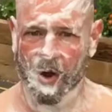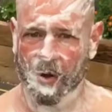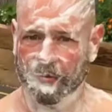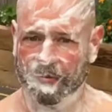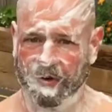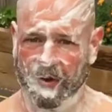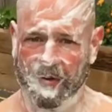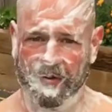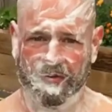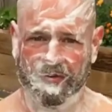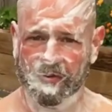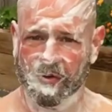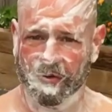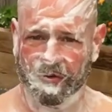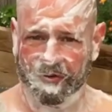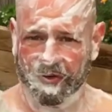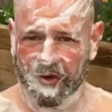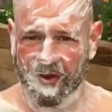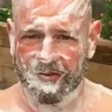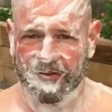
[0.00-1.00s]
Also, it's
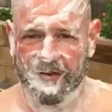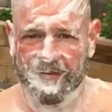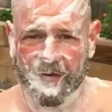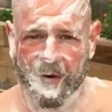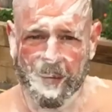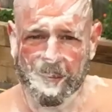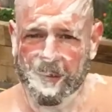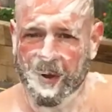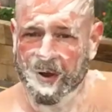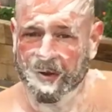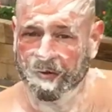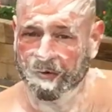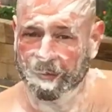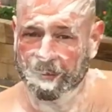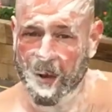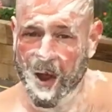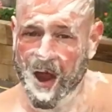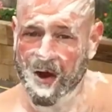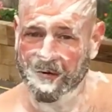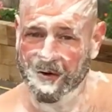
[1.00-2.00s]
not as if I'm
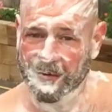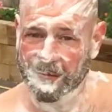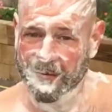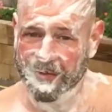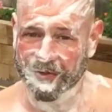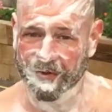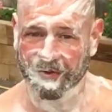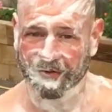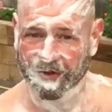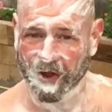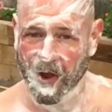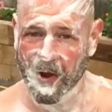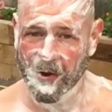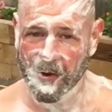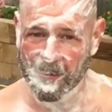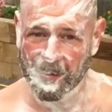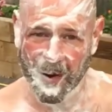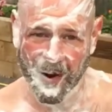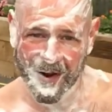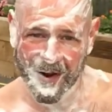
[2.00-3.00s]
sparing with the soap.